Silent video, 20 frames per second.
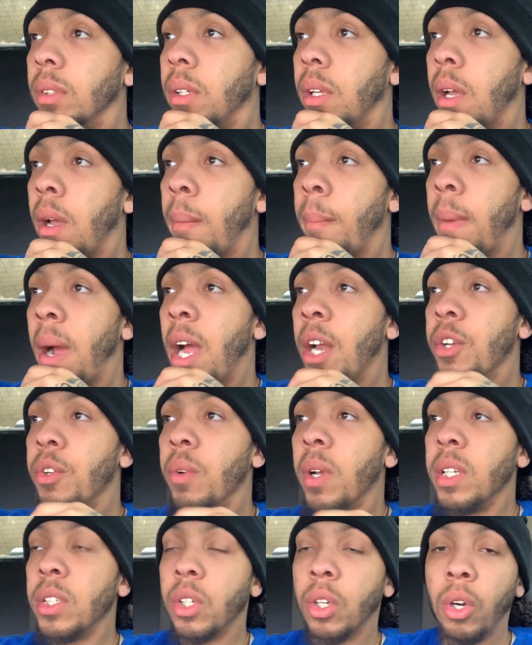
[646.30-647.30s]
mind you,
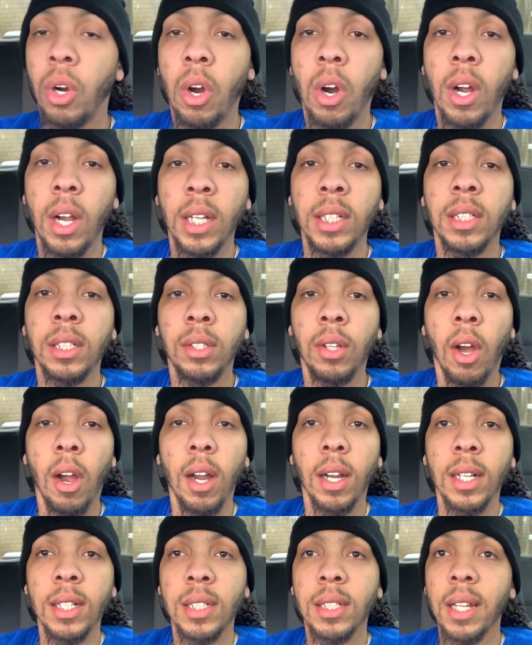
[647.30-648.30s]
it's cold, it's
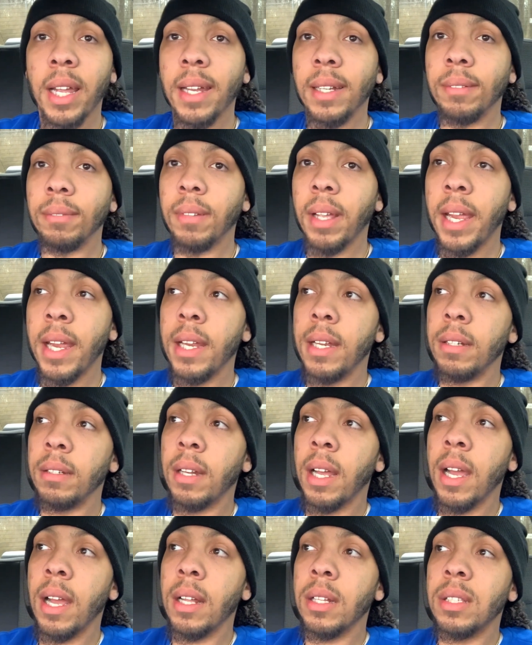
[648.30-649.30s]
dark. It's like 8,
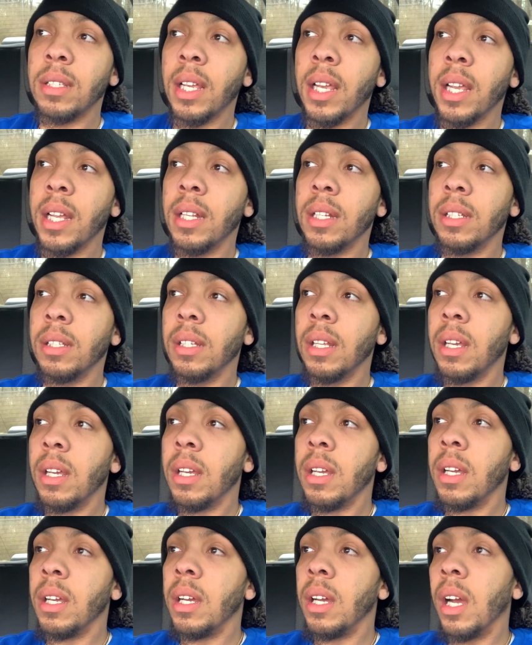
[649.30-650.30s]
9, 10
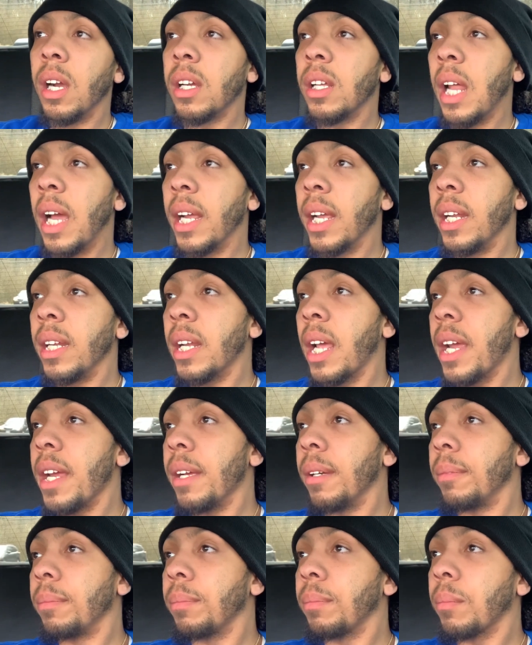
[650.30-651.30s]
o'clock at
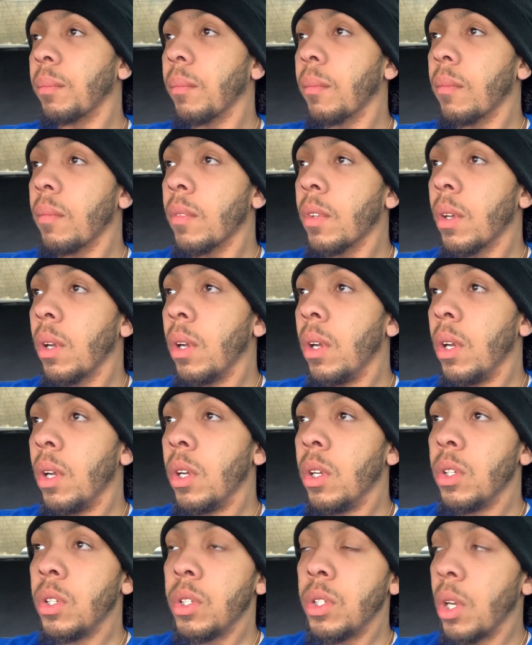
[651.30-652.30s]
night.
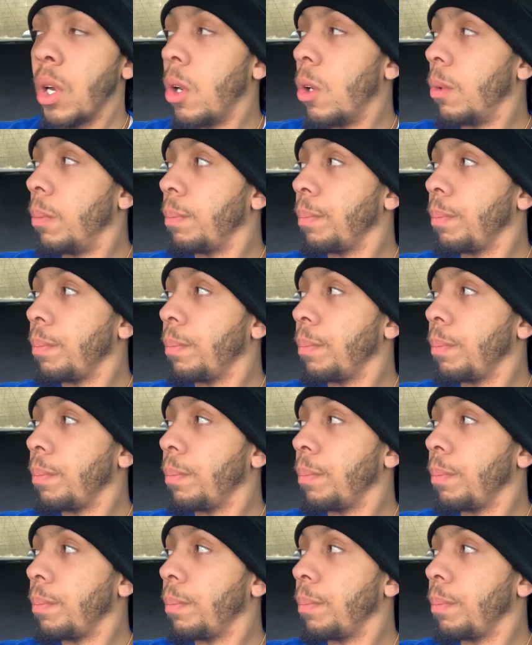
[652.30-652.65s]
So